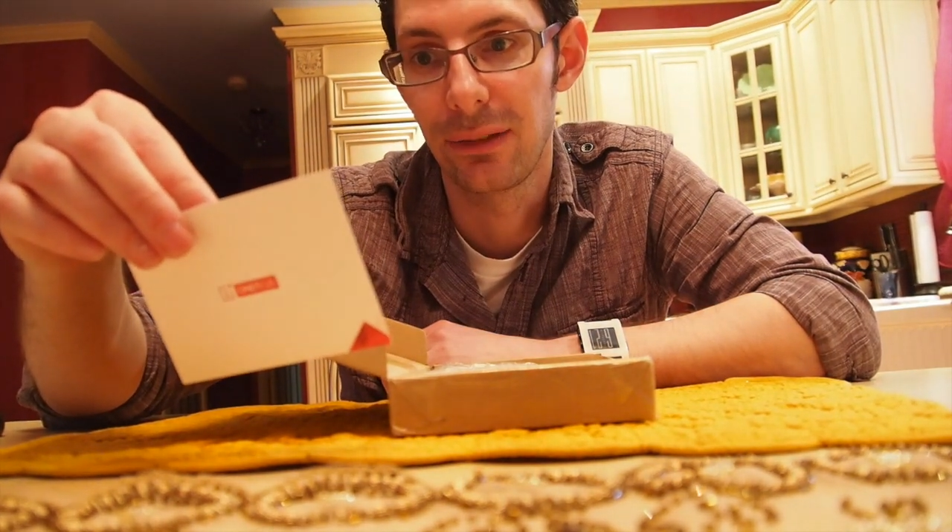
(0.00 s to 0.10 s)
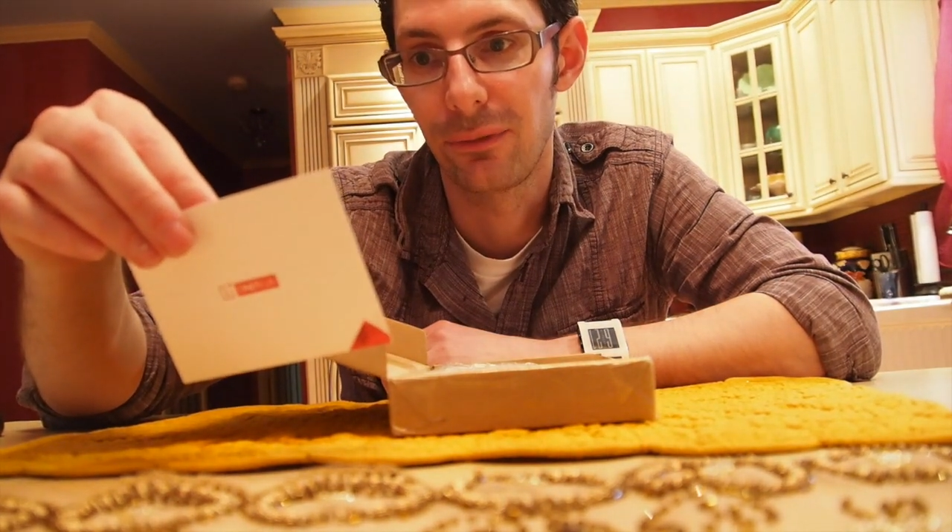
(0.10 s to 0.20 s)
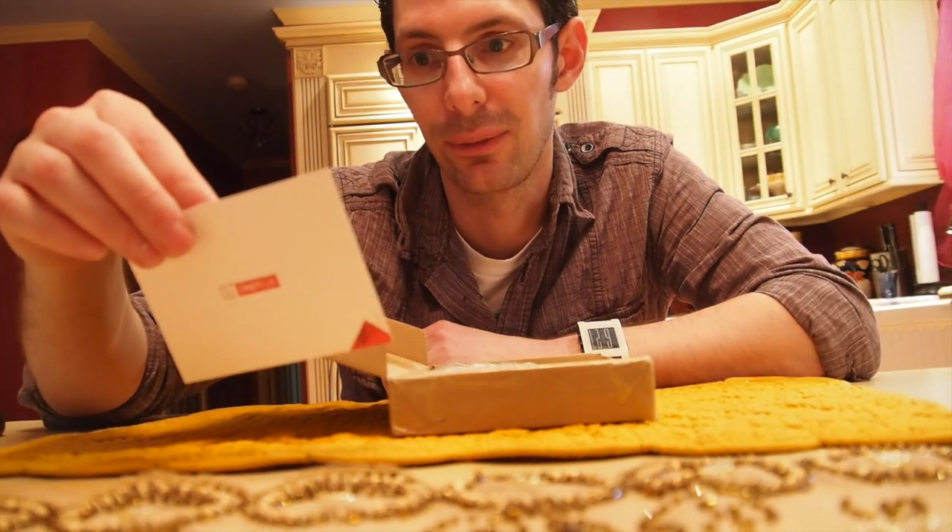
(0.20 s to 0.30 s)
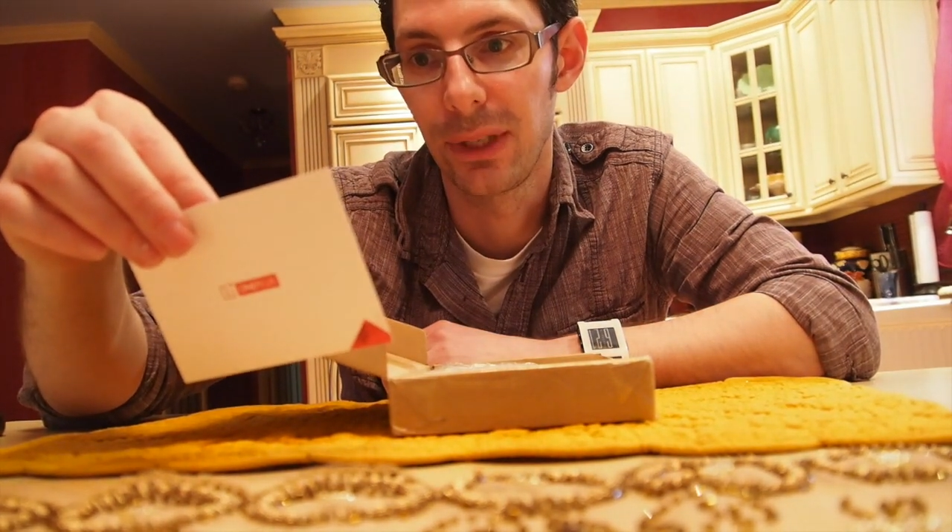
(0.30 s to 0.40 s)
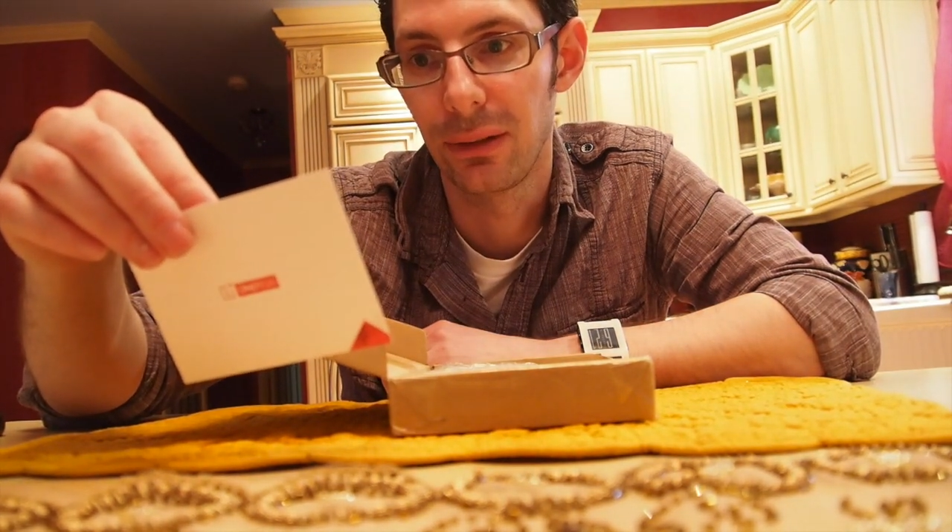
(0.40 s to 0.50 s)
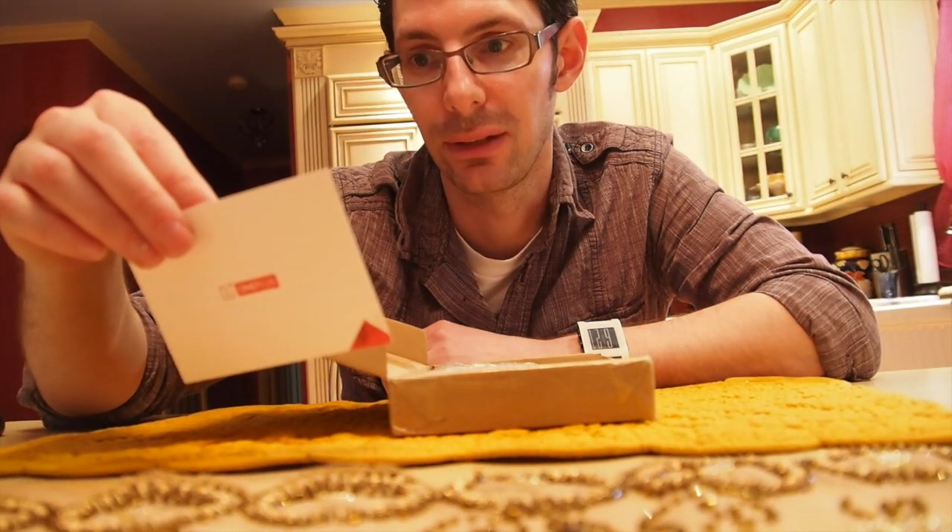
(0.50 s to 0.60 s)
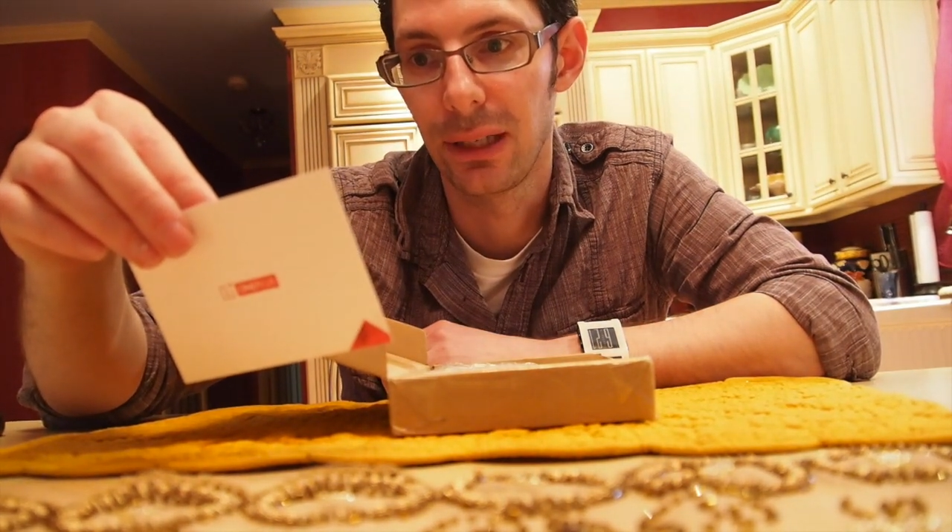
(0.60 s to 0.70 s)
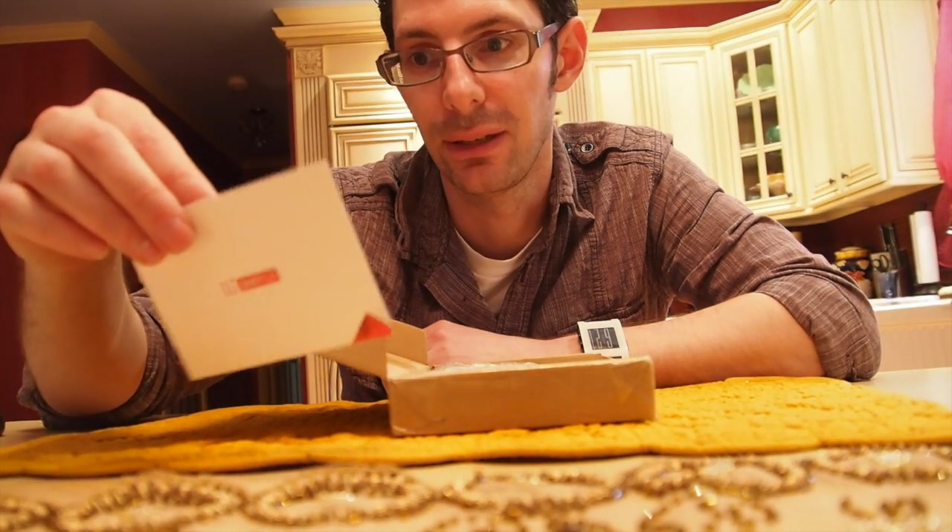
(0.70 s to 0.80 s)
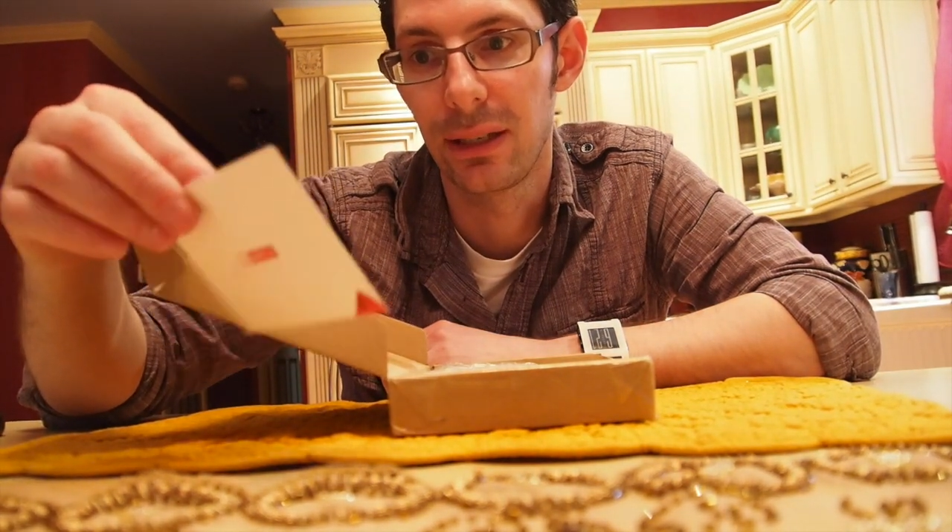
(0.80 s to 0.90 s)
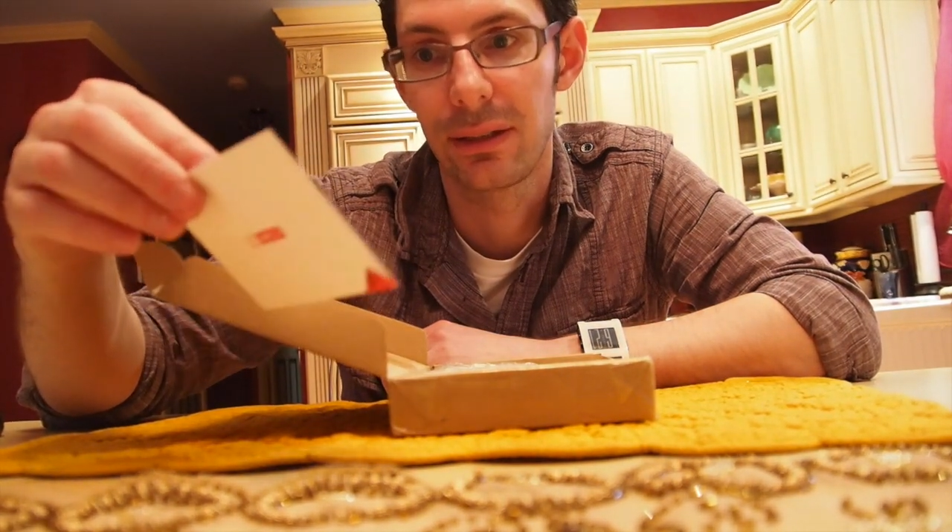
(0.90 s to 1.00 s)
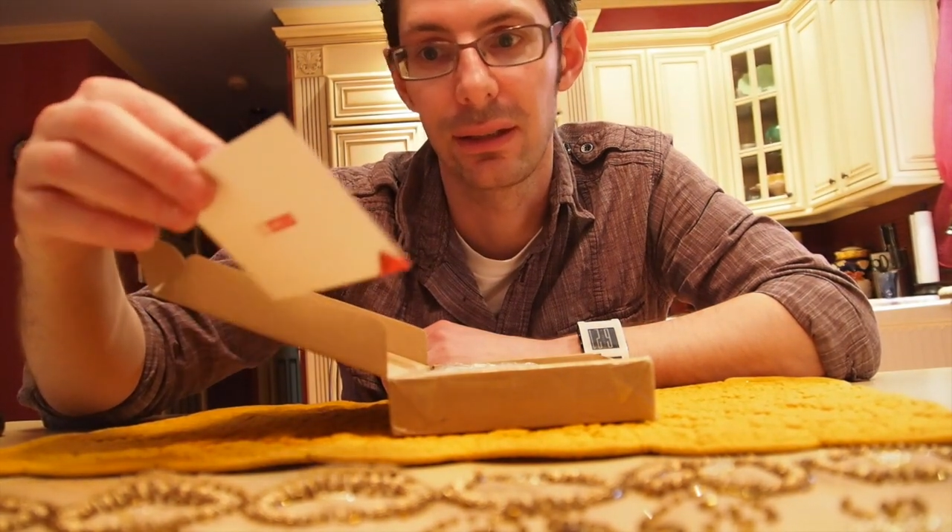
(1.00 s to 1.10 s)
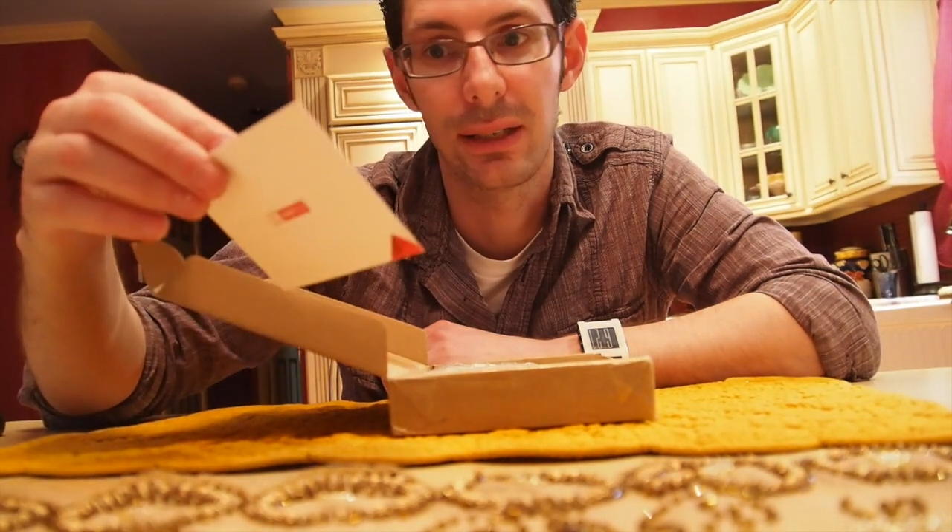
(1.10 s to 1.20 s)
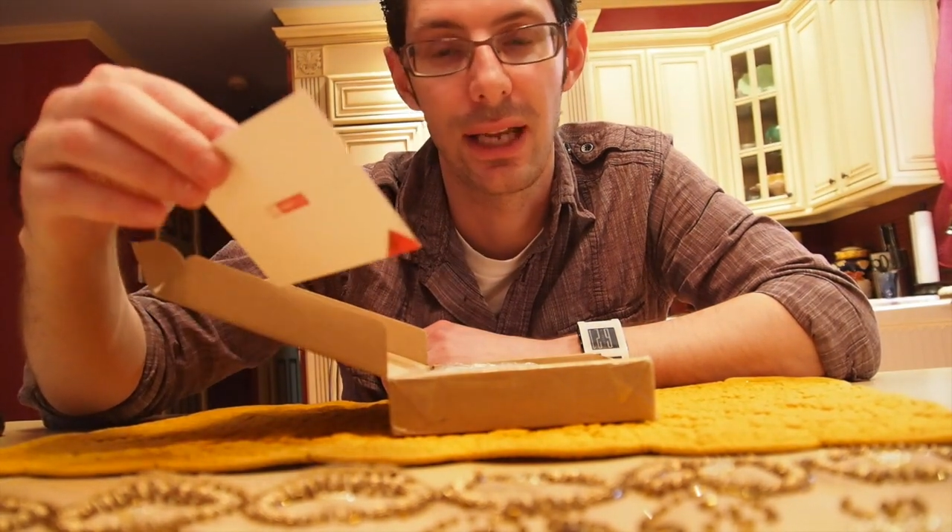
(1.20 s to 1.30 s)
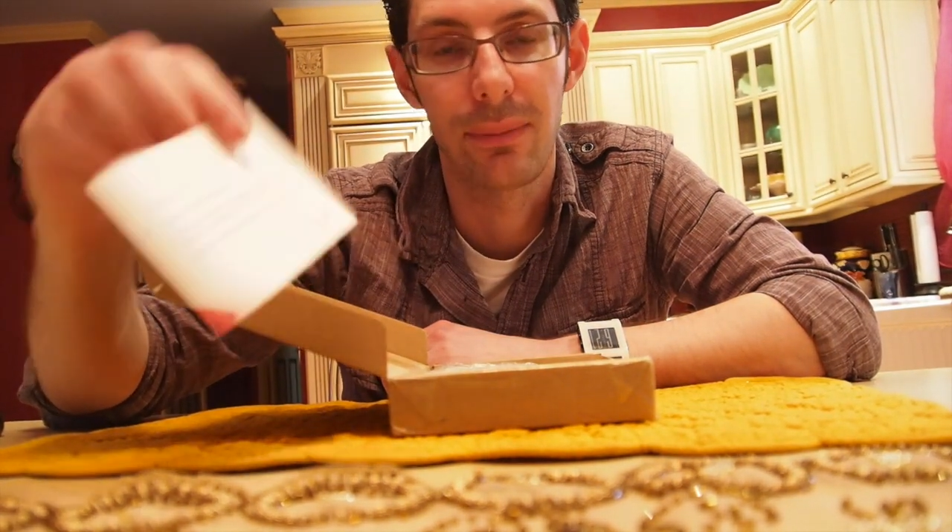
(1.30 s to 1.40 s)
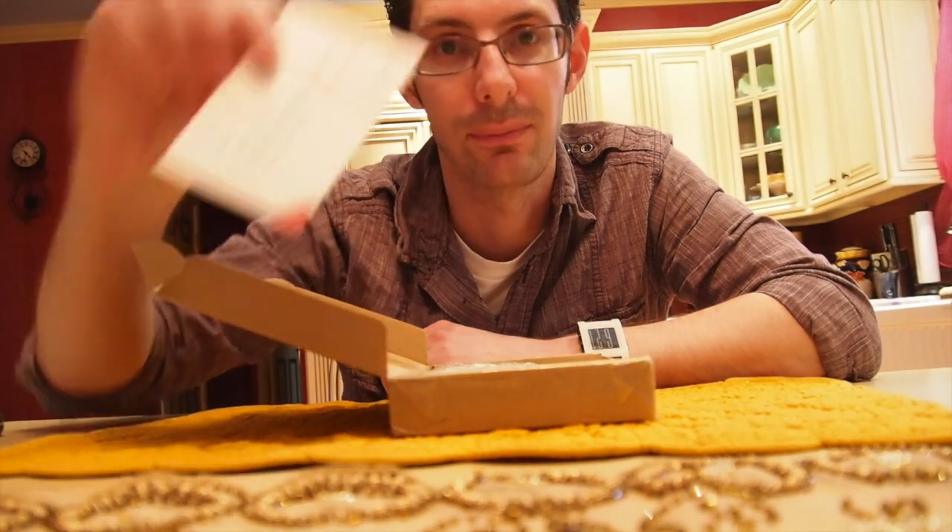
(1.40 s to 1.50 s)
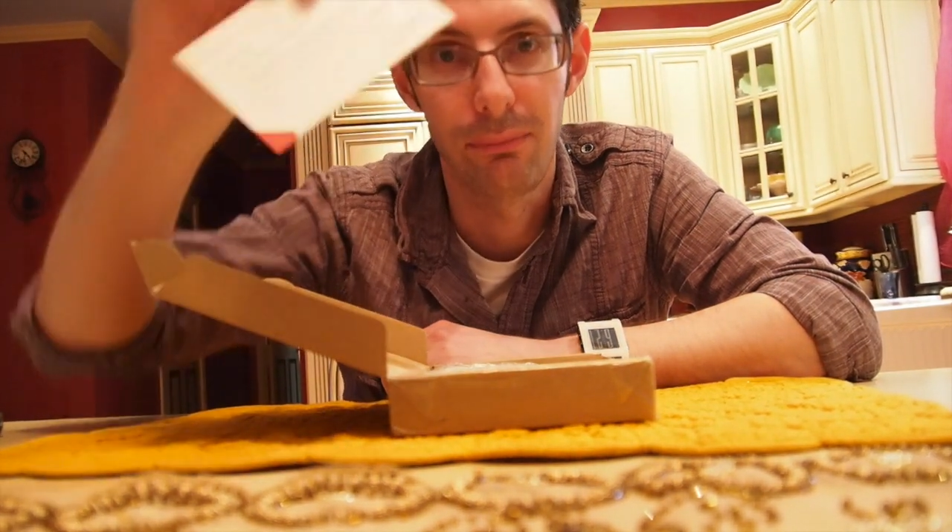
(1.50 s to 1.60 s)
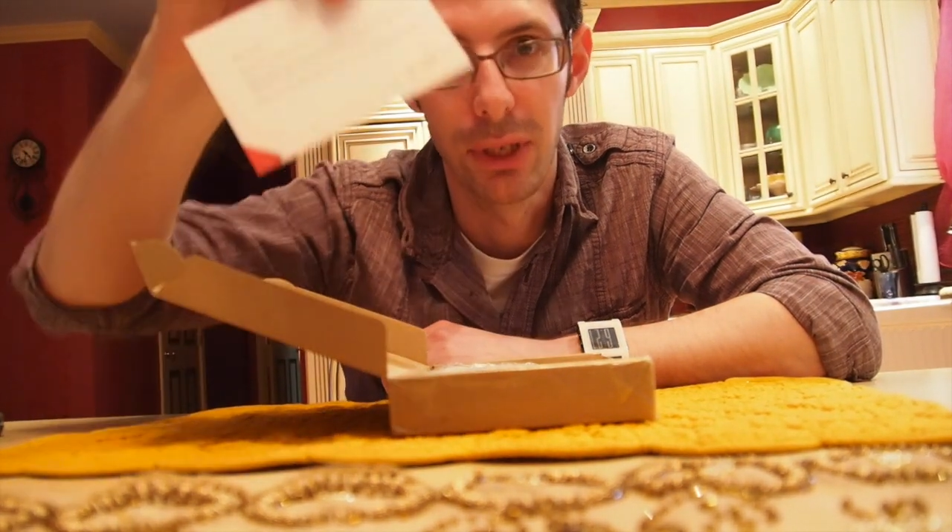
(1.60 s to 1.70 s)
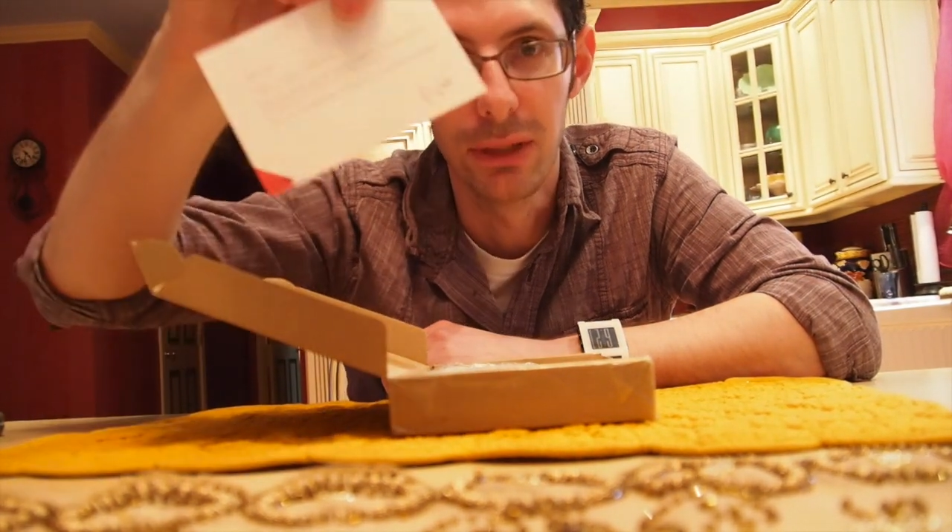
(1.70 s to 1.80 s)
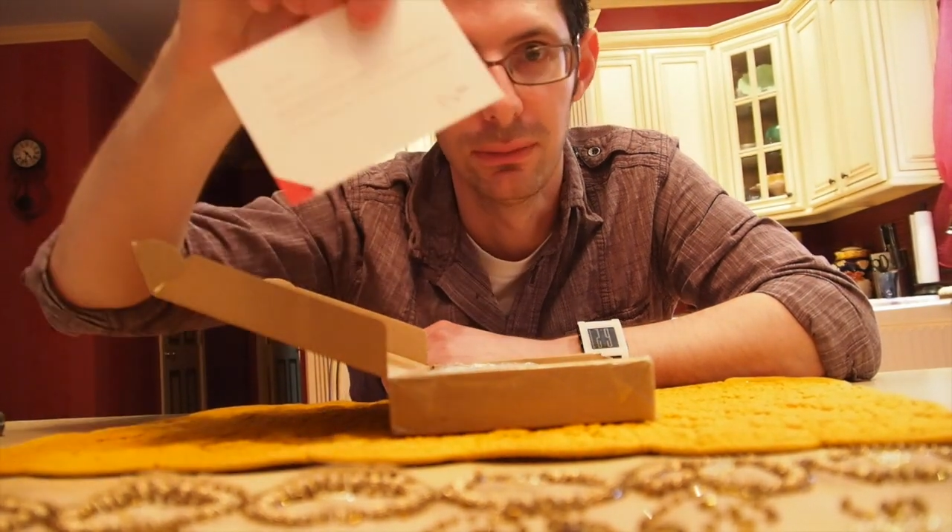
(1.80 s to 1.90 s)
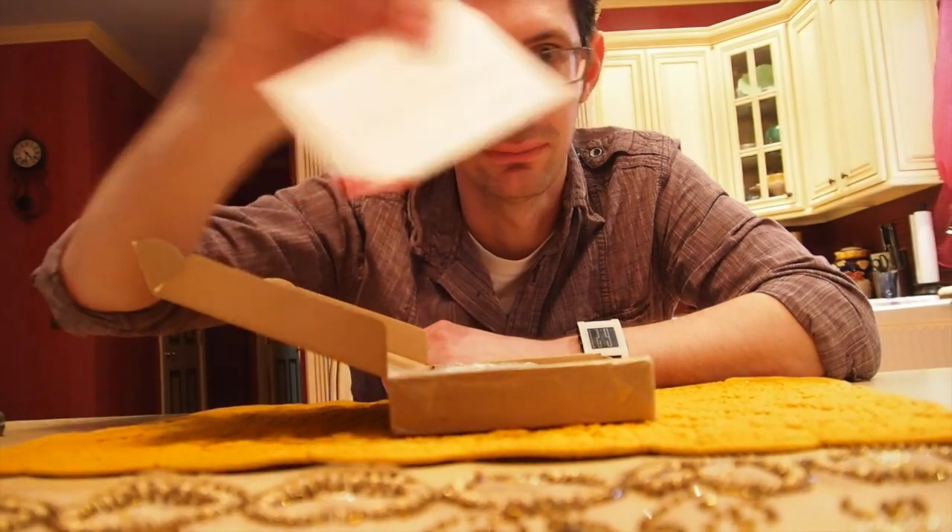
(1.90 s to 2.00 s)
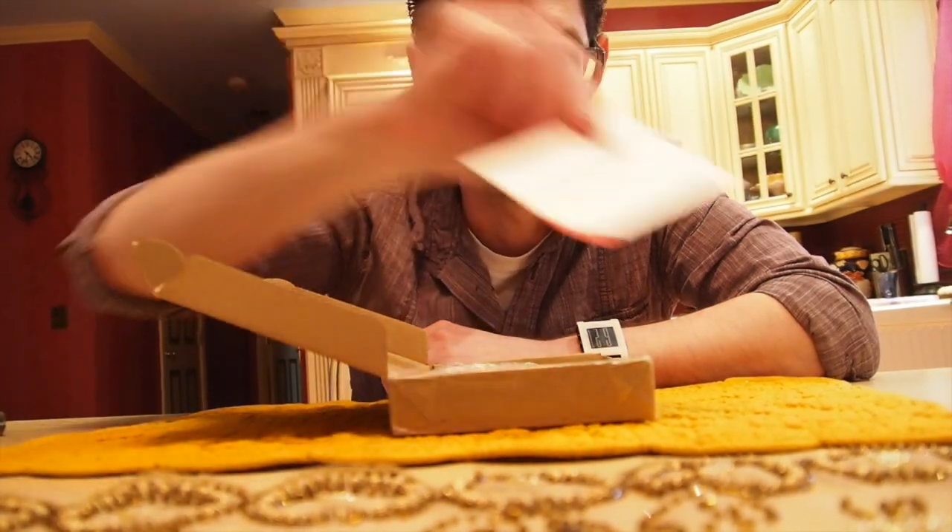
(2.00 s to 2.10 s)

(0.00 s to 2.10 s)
From here on out, anything can happen. Pete.